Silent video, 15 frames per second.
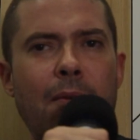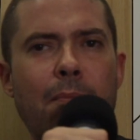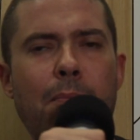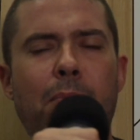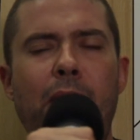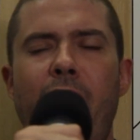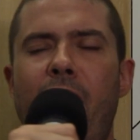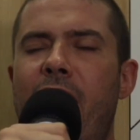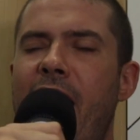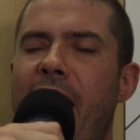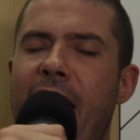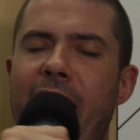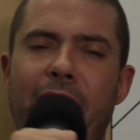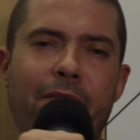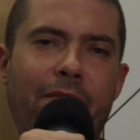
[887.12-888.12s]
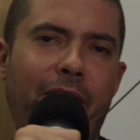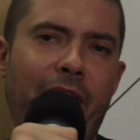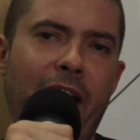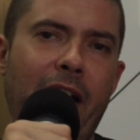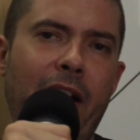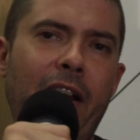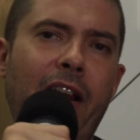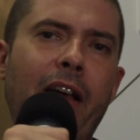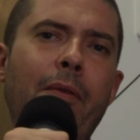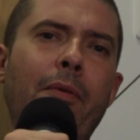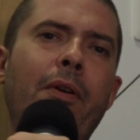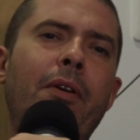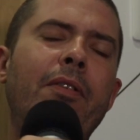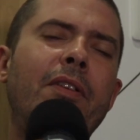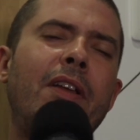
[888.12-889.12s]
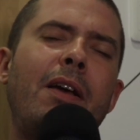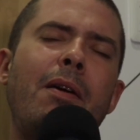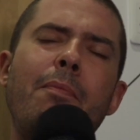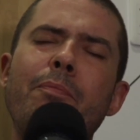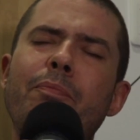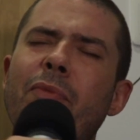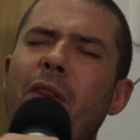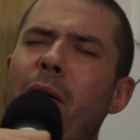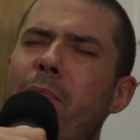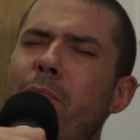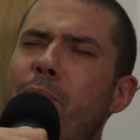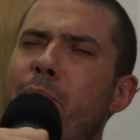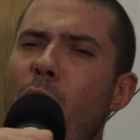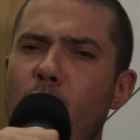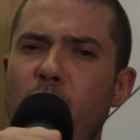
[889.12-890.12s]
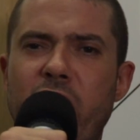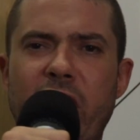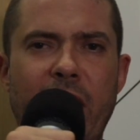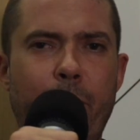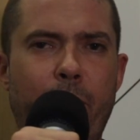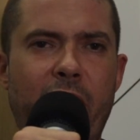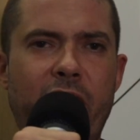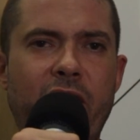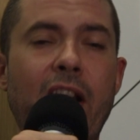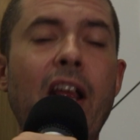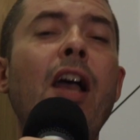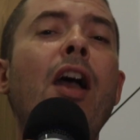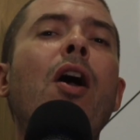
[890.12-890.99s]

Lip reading: Blood clot hell and fire. Bullshit, Bridget.